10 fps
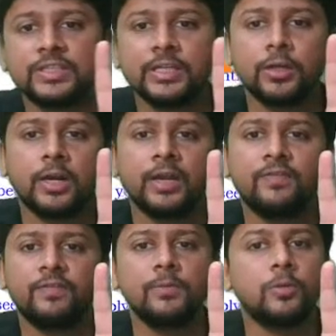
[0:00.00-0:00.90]
in your
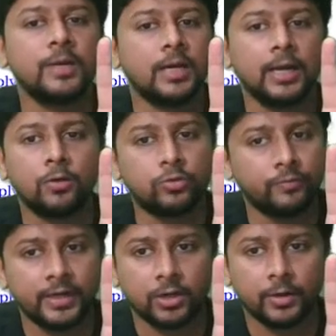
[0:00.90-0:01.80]
lifetime, you'll be allowed to
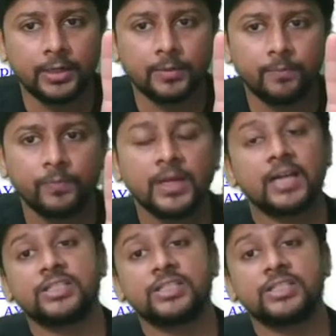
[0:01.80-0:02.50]
withdraw it.